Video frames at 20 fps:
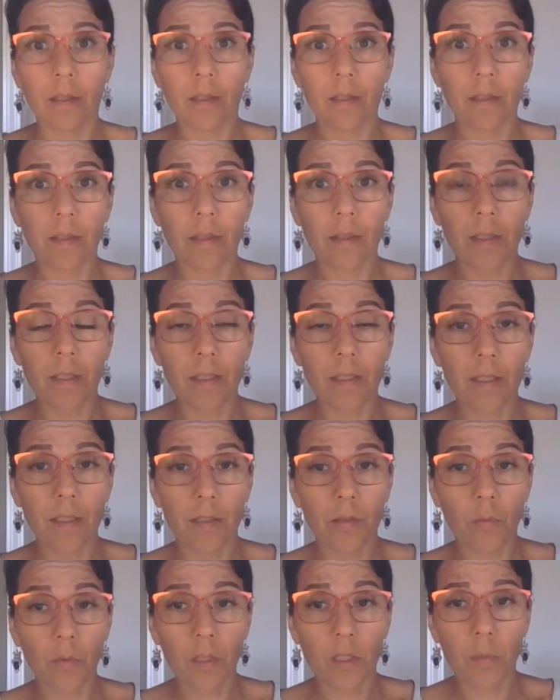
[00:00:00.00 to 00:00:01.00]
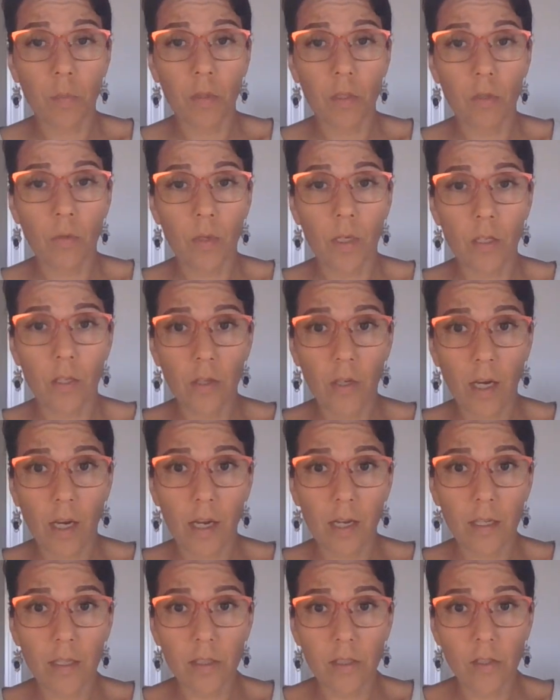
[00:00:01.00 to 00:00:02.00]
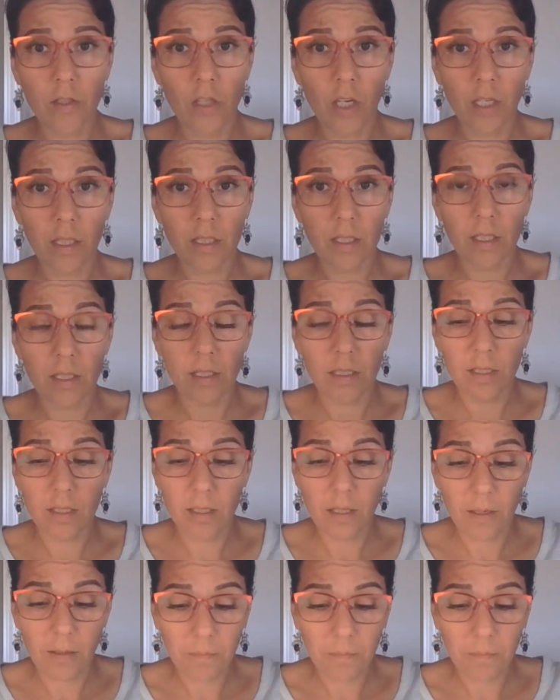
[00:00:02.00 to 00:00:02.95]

this is what's between you guys, justice.